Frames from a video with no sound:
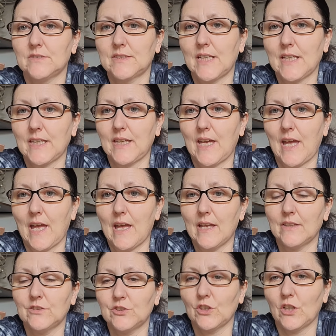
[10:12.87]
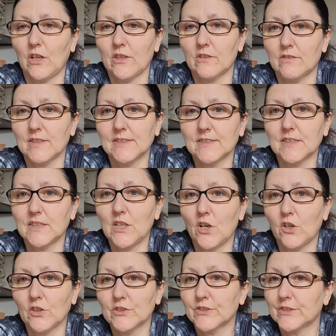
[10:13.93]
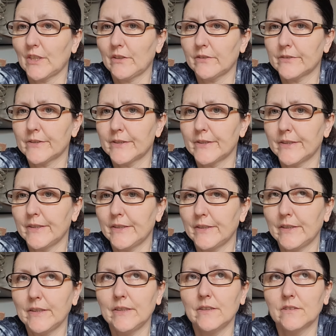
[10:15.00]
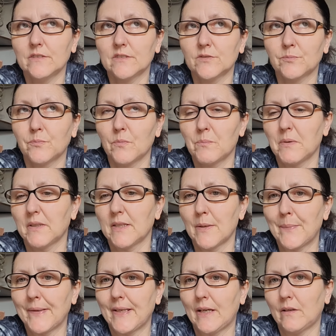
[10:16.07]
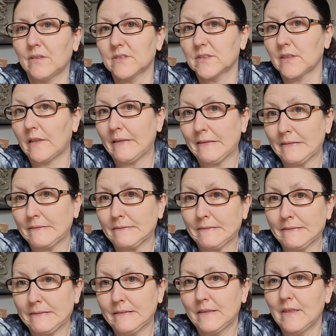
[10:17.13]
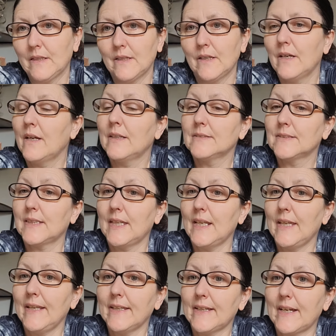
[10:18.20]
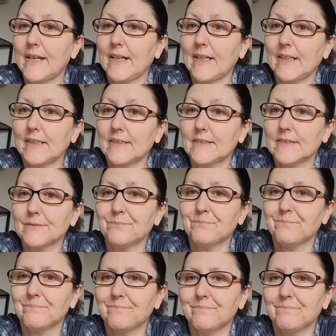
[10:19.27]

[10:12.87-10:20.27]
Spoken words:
Take care. Enjoy the rest of your Saturday. It's a bit nippy now outside. See you later, guys.